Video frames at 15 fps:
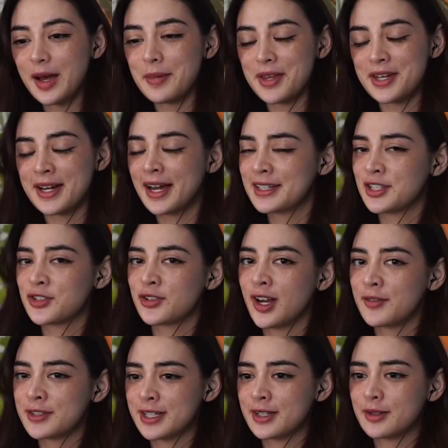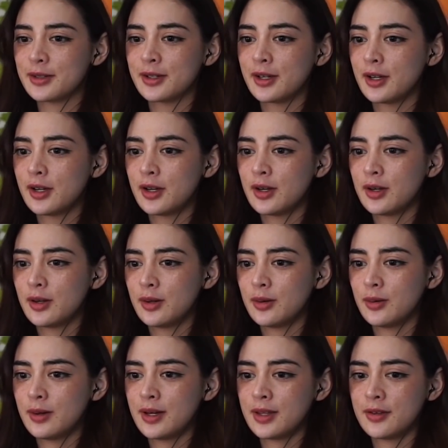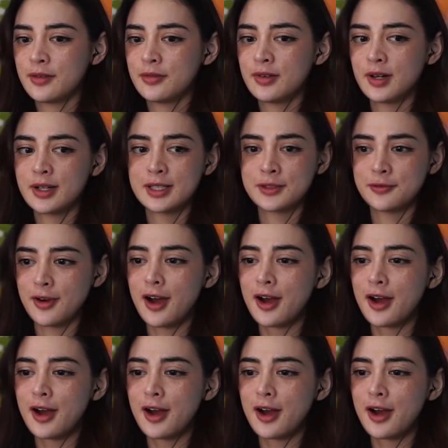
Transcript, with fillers: The taxi driver's like, where the fuck is far